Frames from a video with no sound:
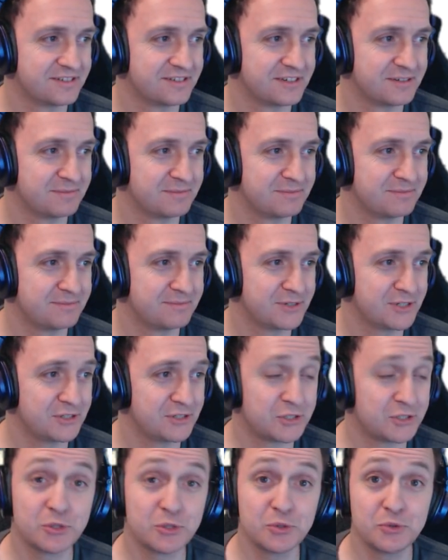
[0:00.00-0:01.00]
number
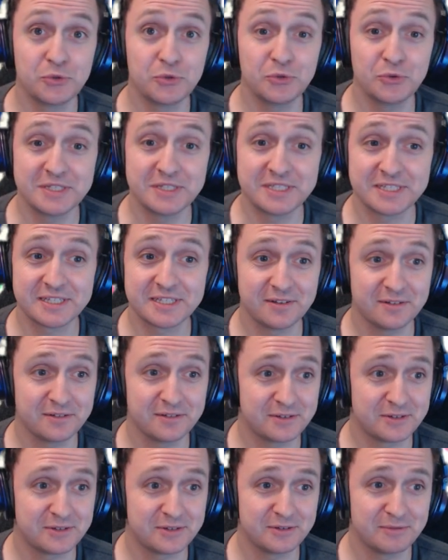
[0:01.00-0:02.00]
2, it's going
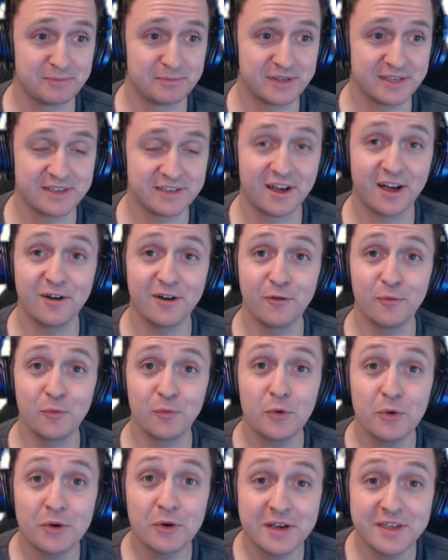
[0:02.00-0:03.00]
to be Kyle
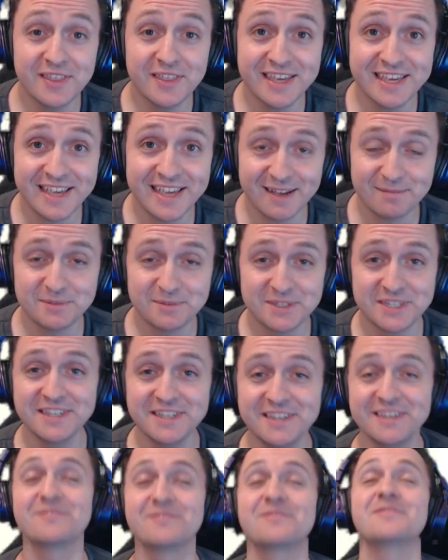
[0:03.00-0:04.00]
Walker, the
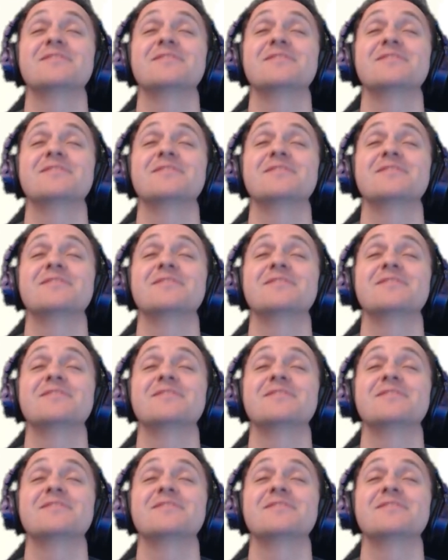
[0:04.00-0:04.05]
captain.